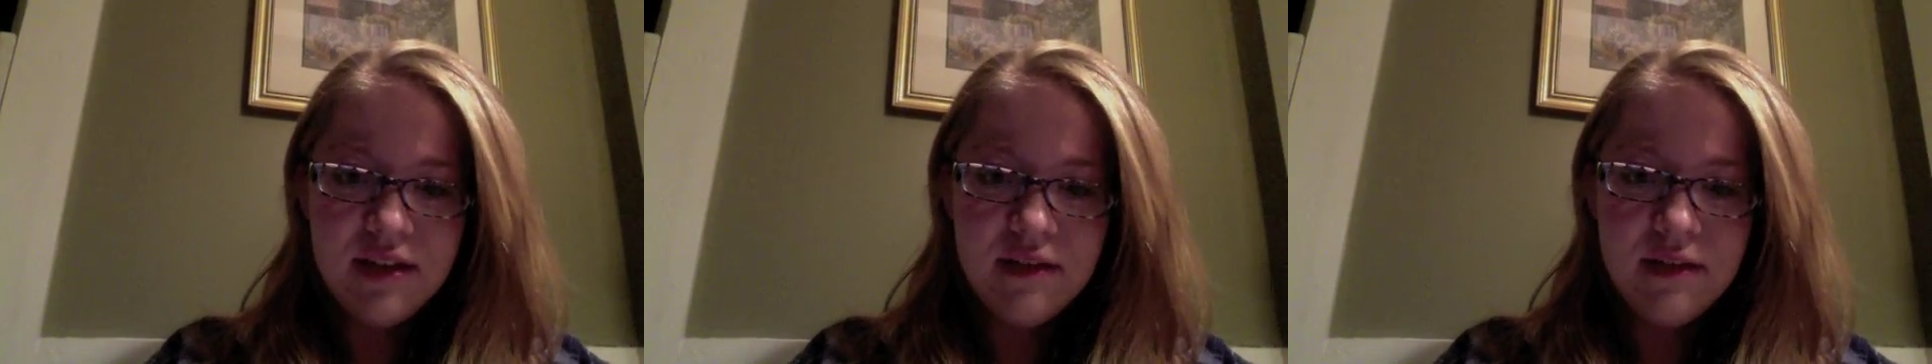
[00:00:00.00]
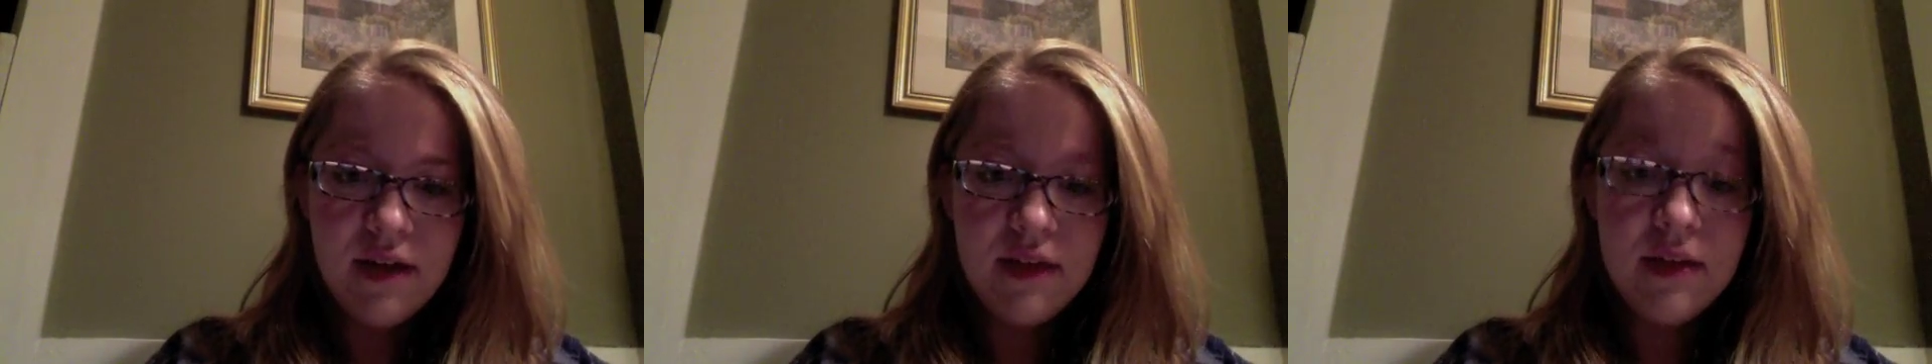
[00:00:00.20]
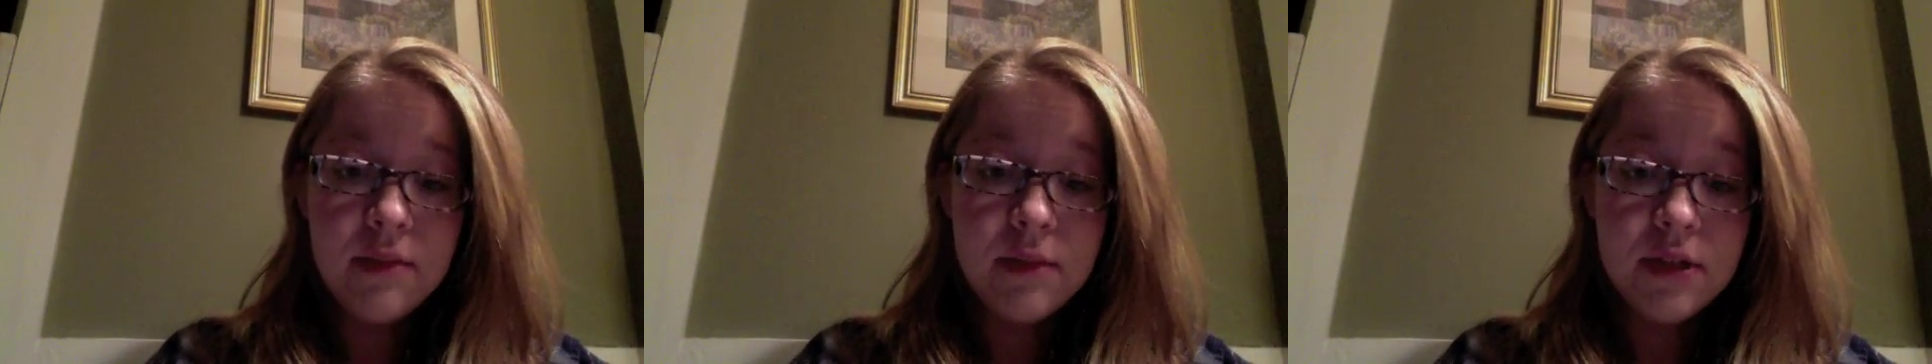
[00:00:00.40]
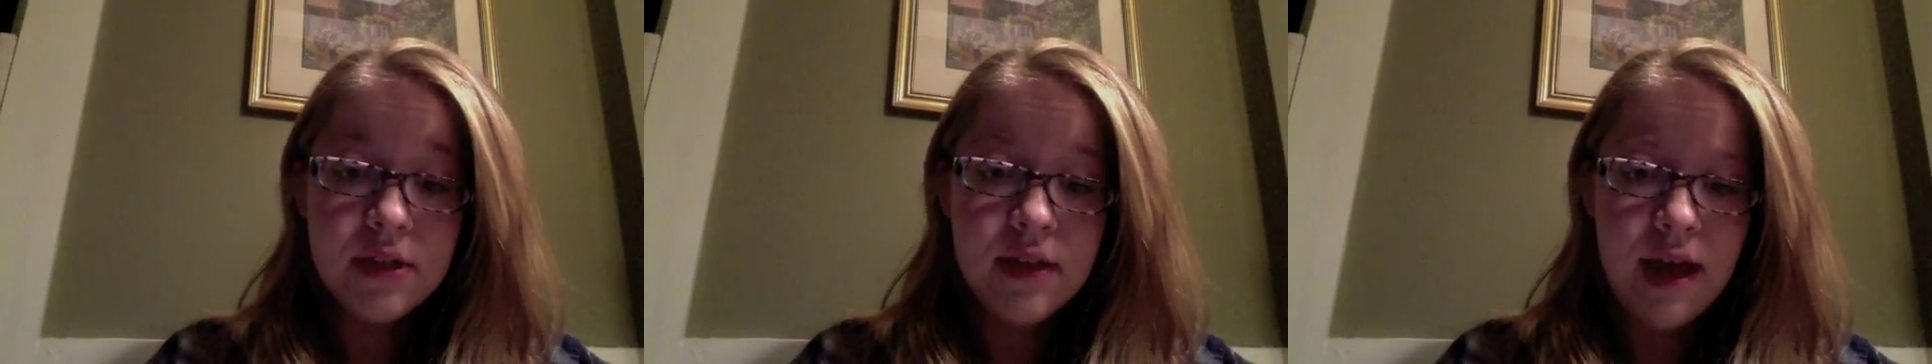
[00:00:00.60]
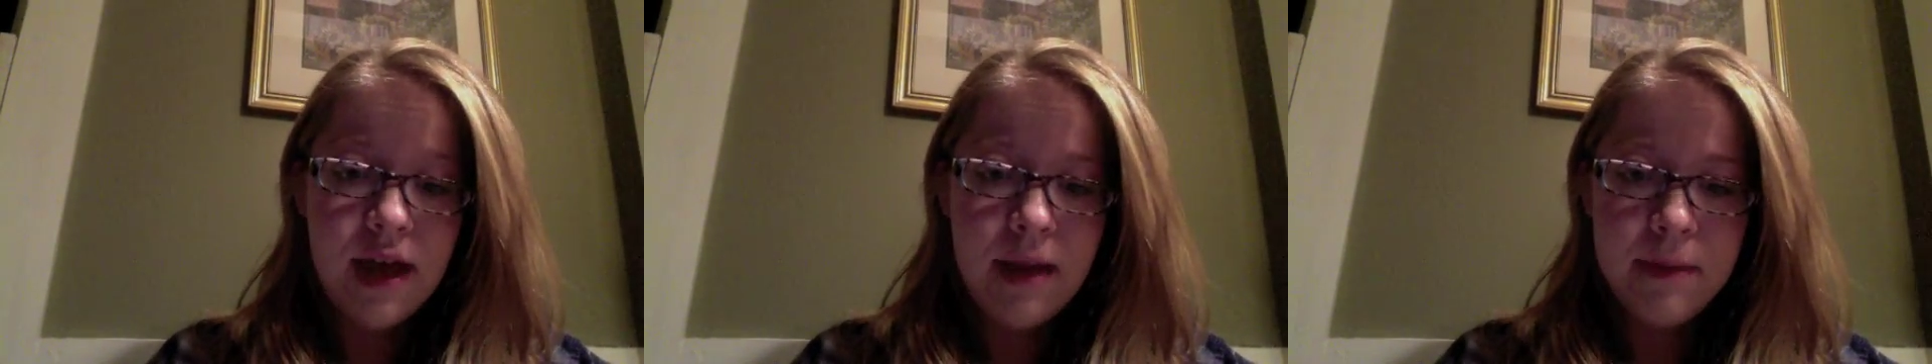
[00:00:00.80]
not that much has
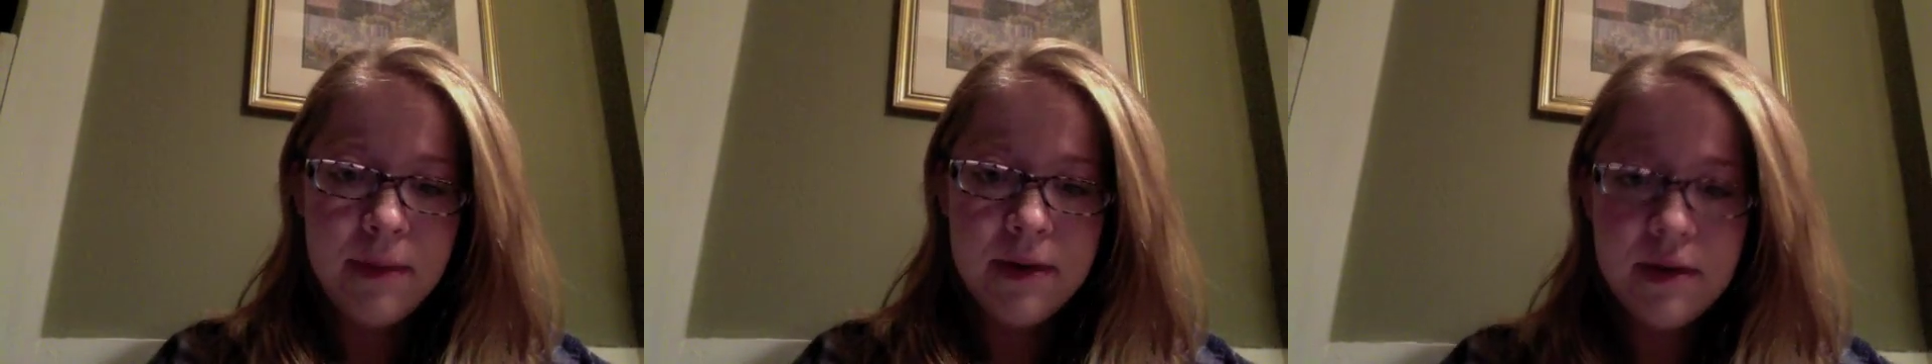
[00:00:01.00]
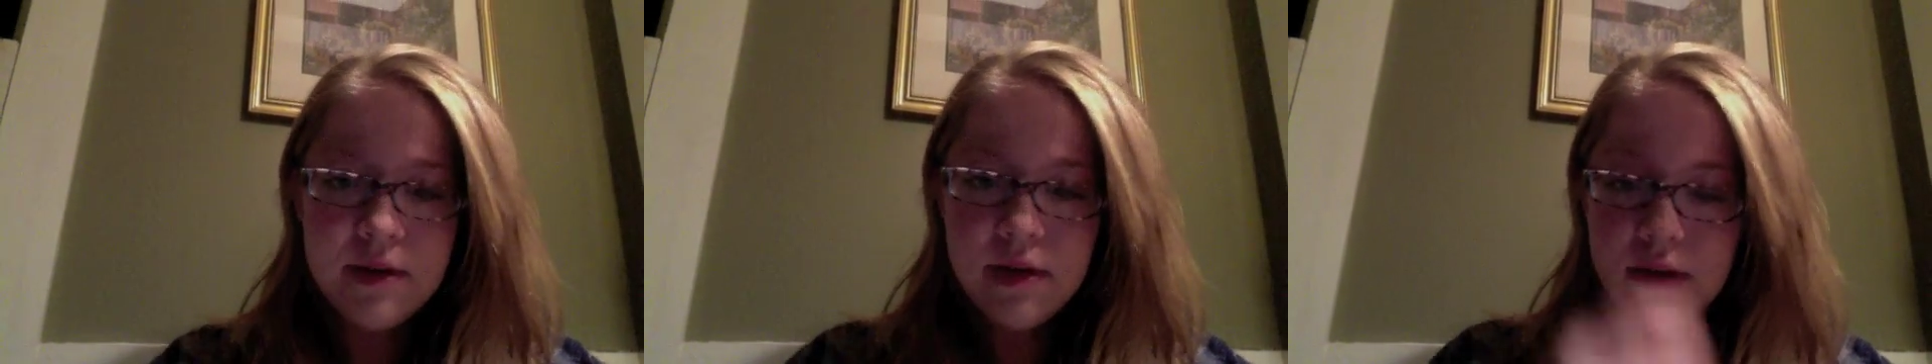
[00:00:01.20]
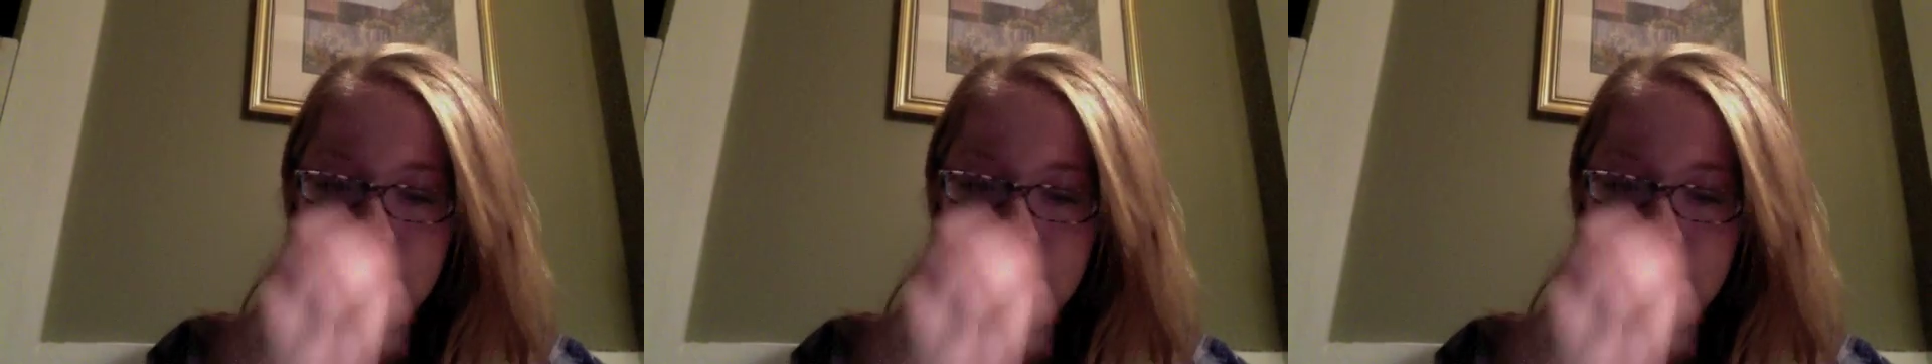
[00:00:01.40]
happened.